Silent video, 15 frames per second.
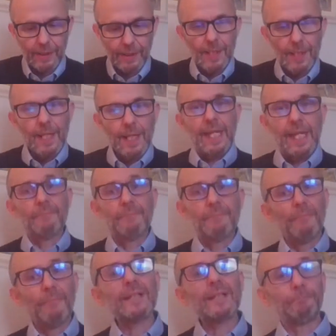It might
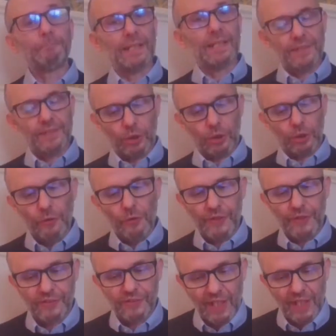be that
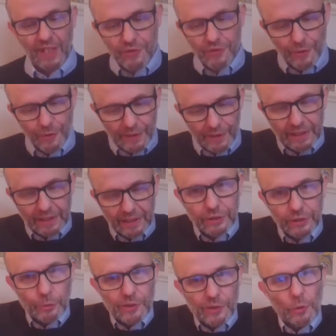contestation of the
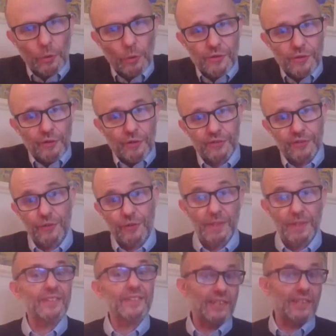EU is what interests you, and
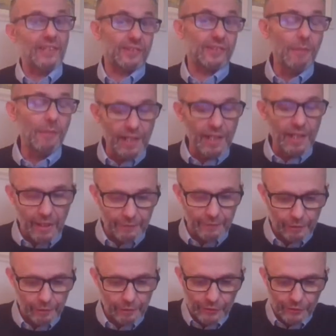that's actually my
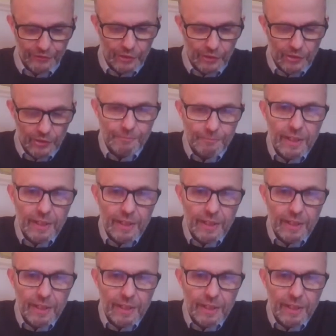area of research.